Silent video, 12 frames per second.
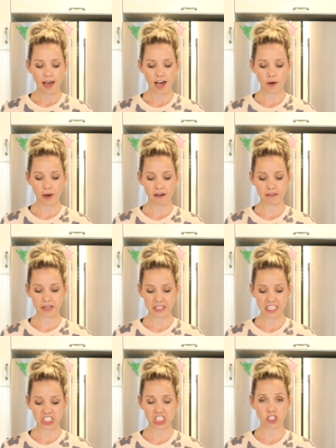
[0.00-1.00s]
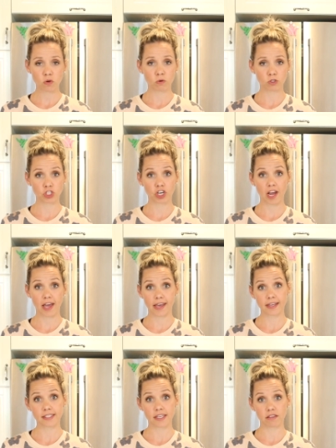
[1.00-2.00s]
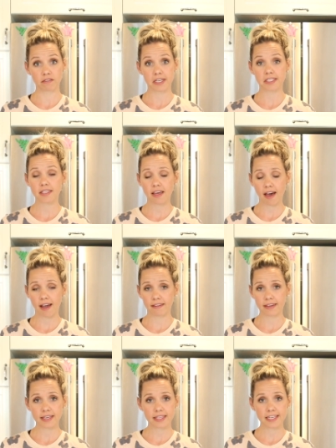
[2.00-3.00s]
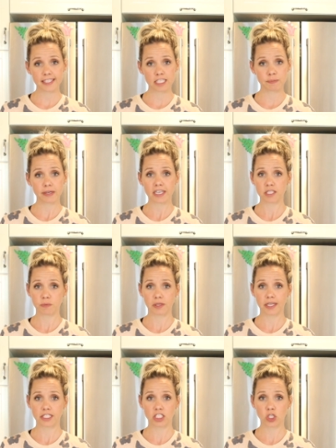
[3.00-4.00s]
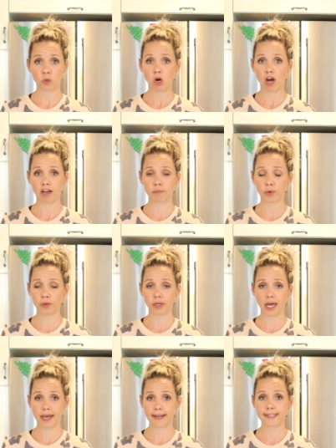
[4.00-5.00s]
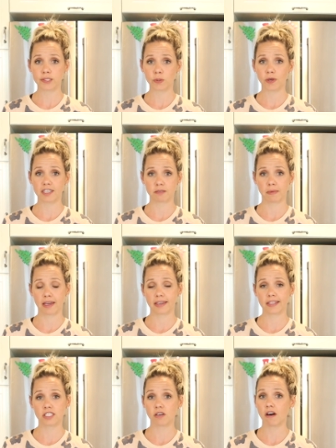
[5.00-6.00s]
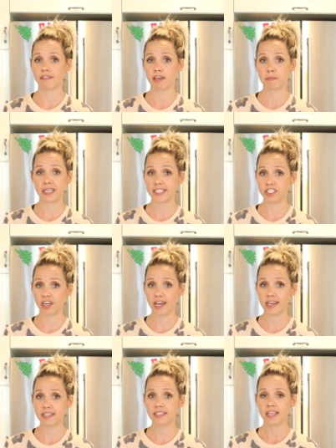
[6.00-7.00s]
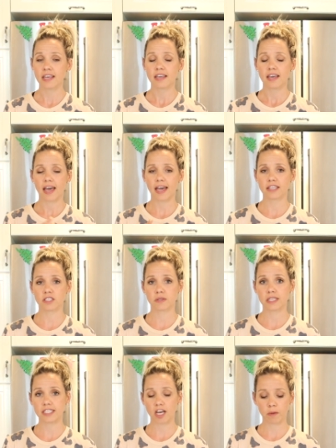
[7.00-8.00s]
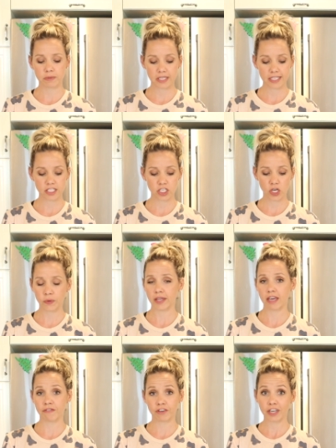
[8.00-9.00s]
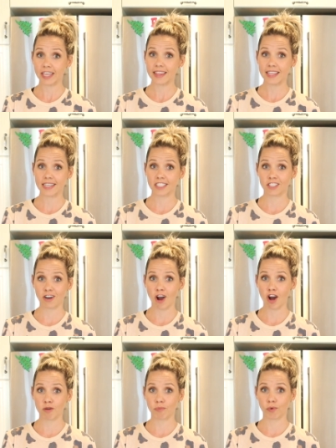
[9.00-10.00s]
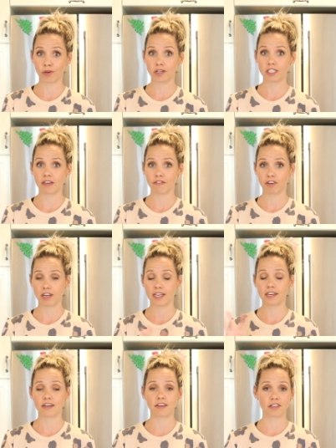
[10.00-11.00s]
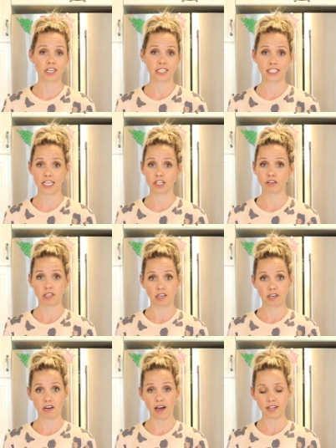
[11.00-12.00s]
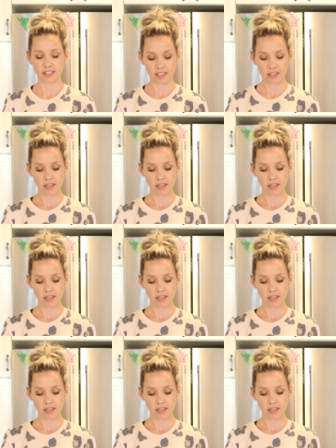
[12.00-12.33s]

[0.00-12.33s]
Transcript: However, these just hold your eggs. And the reason that I like these is because we like to do hard-boiled eggs, or as my kids call them, Easter eggs. And so this helps us know that if they're in this, they're hard-boiled. If they're in another container, they're not.